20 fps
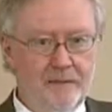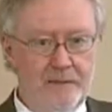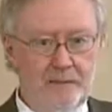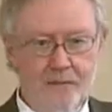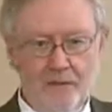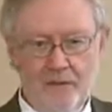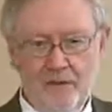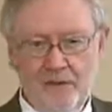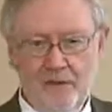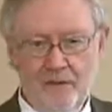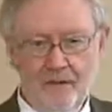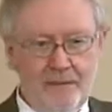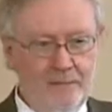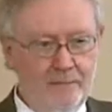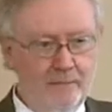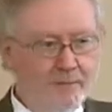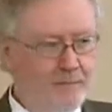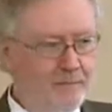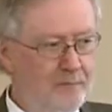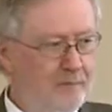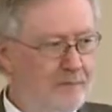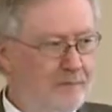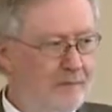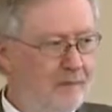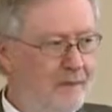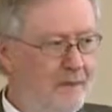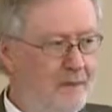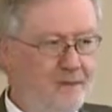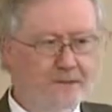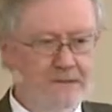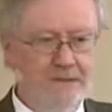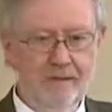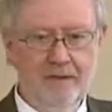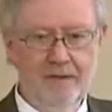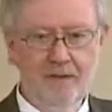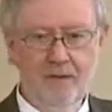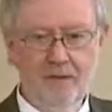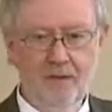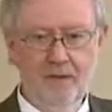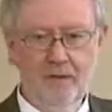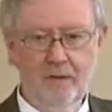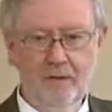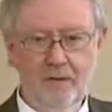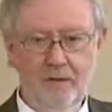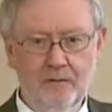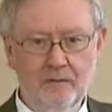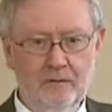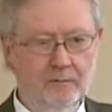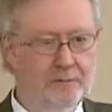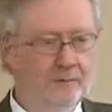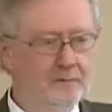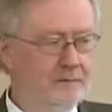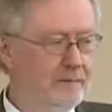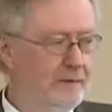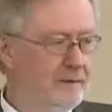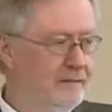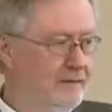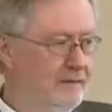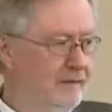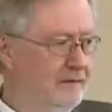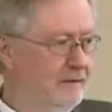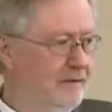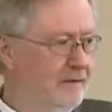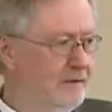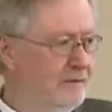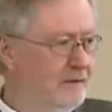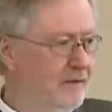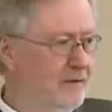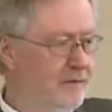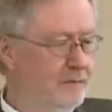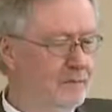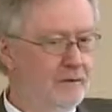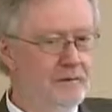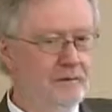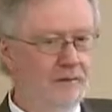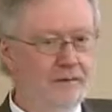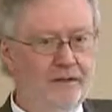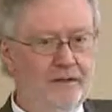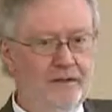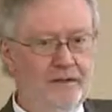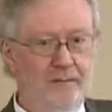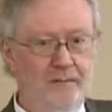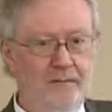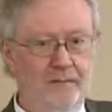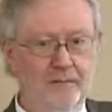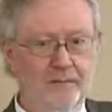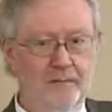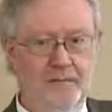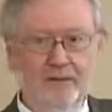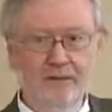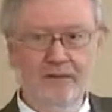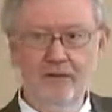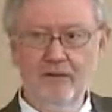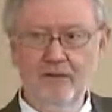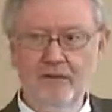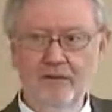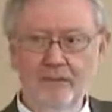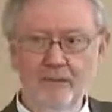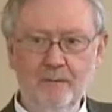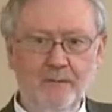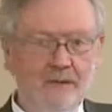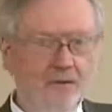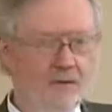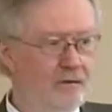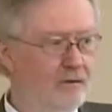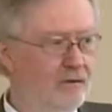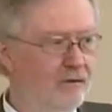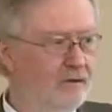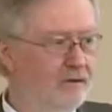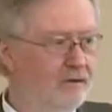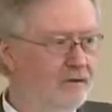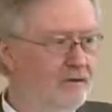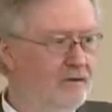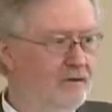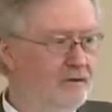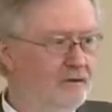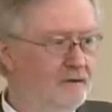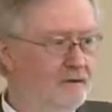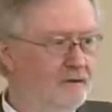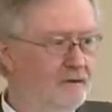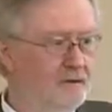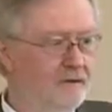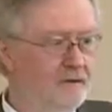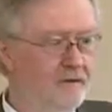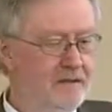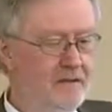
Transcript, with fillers: pre-NEPA baseline work or affected environment for NEPA, and we had to talk about current conditions.